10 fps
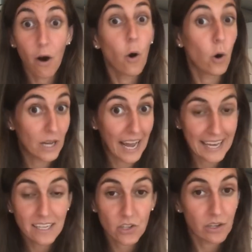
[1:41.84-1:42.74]

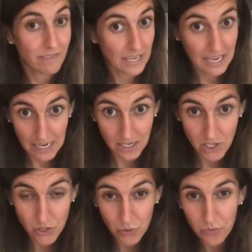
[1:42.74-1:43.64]
online, it's going to be in
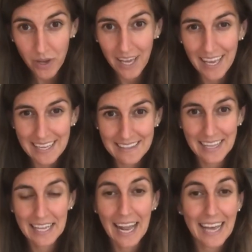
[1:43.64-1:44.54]
Zoom. It's
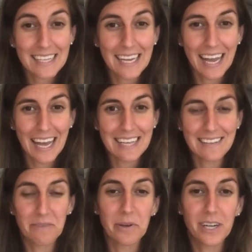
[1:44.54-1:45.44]
the last class
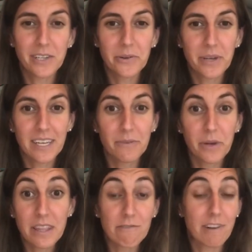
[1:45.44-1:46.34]
that we are doing
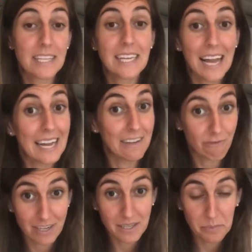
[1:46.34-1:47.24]
with the Rachel Allen
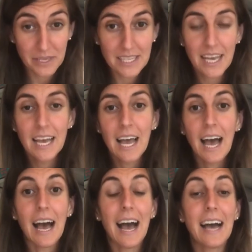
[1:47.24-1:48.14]
recipes.
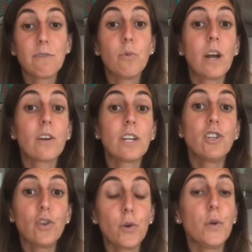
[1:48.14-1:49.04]
And we are going to
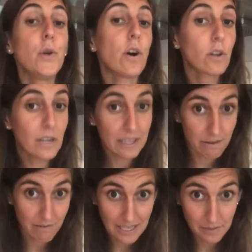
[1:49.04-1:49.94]
show you not only
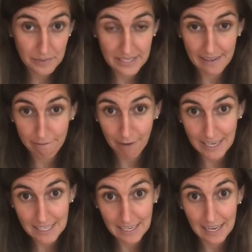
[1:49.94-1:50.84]
the recipes that
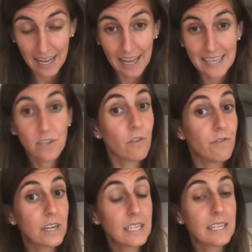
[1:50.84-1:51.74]
Rachel has
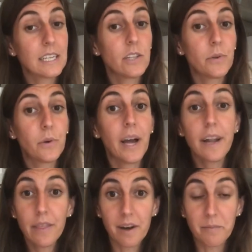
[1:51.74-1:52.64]
converted into her
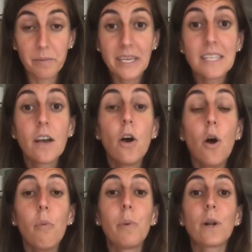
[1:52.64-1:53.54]
Thermomix,
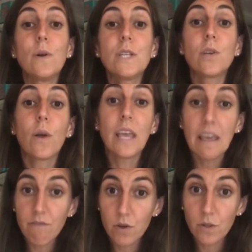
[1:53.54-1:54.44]
but also
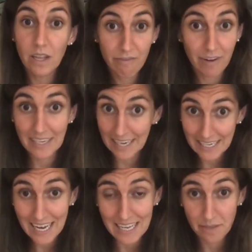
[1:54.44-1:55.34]
give you different
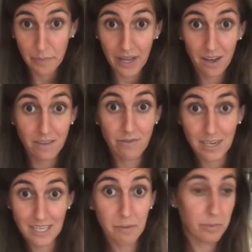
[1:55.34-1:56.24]
ideas. Because, for
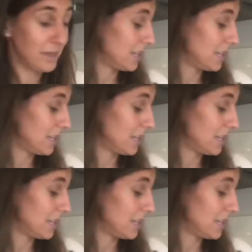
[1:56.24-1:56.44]
example, the